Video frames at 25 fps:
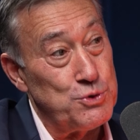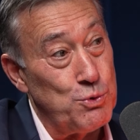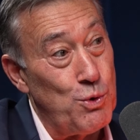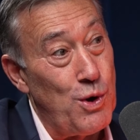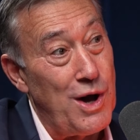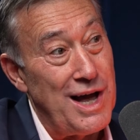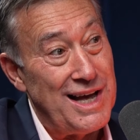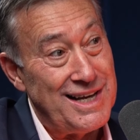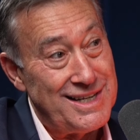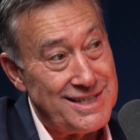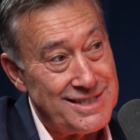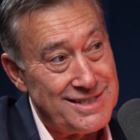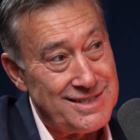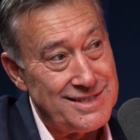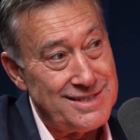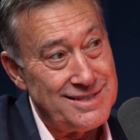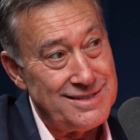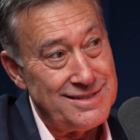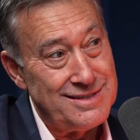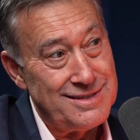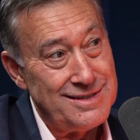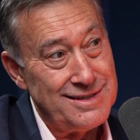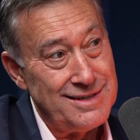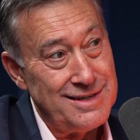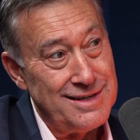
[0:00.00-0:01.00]

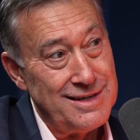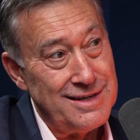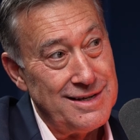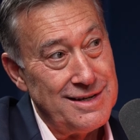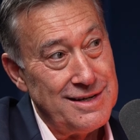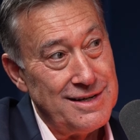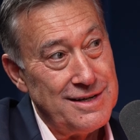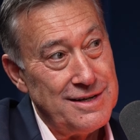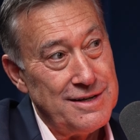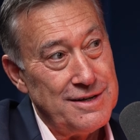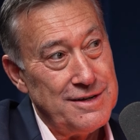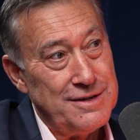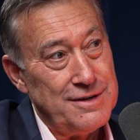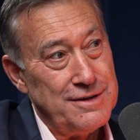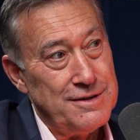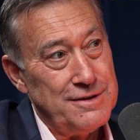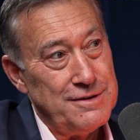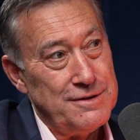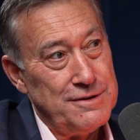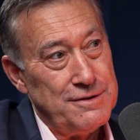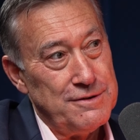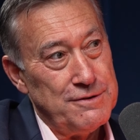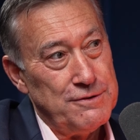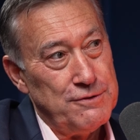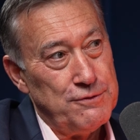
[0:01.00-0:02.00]
twice,
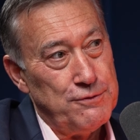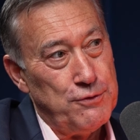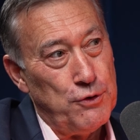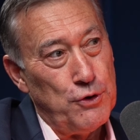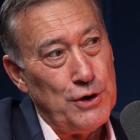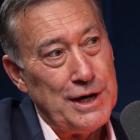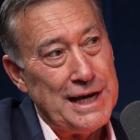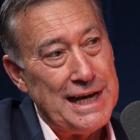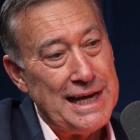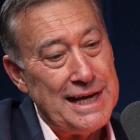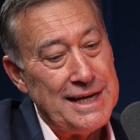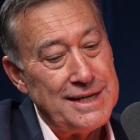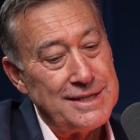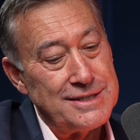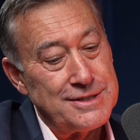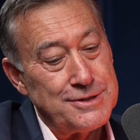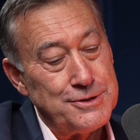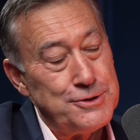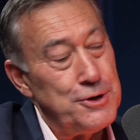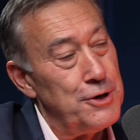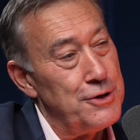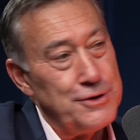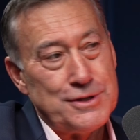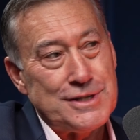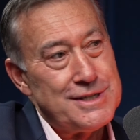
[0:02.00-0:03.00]
for he is
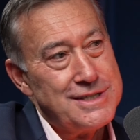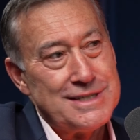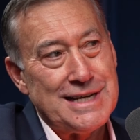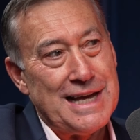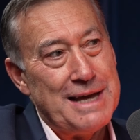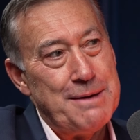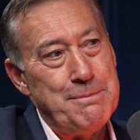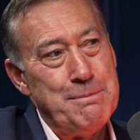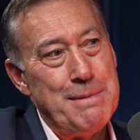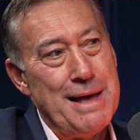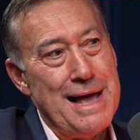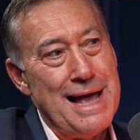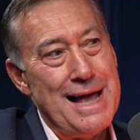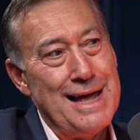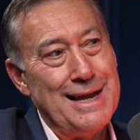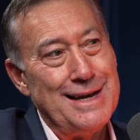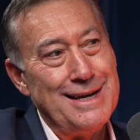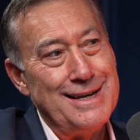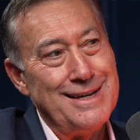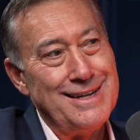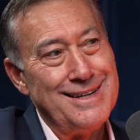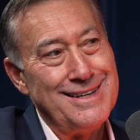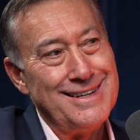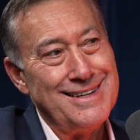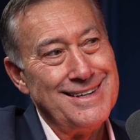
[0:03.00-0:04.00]
not the same
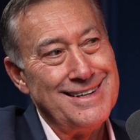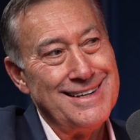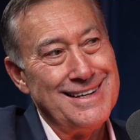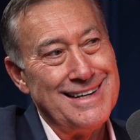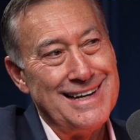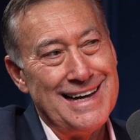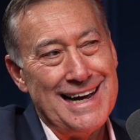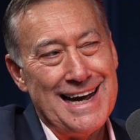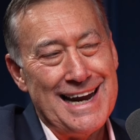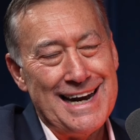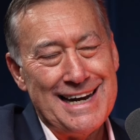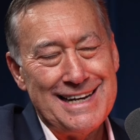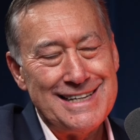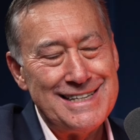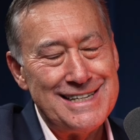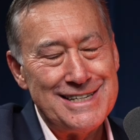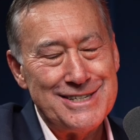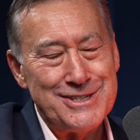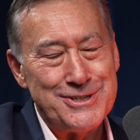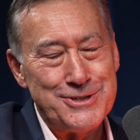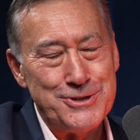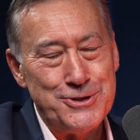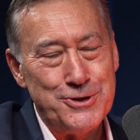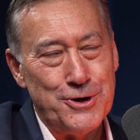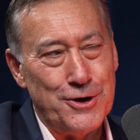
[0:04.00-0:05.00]
man, and it
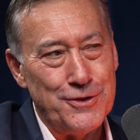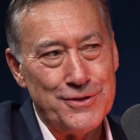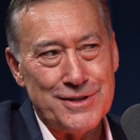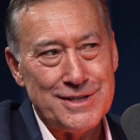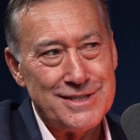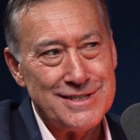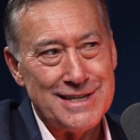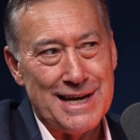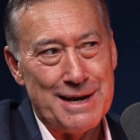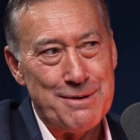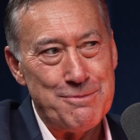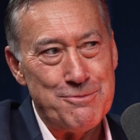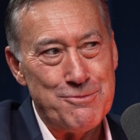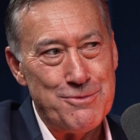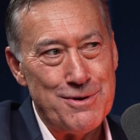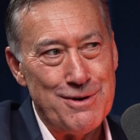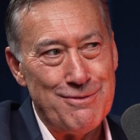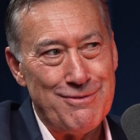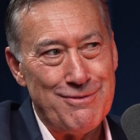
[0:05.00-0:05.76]
is not the same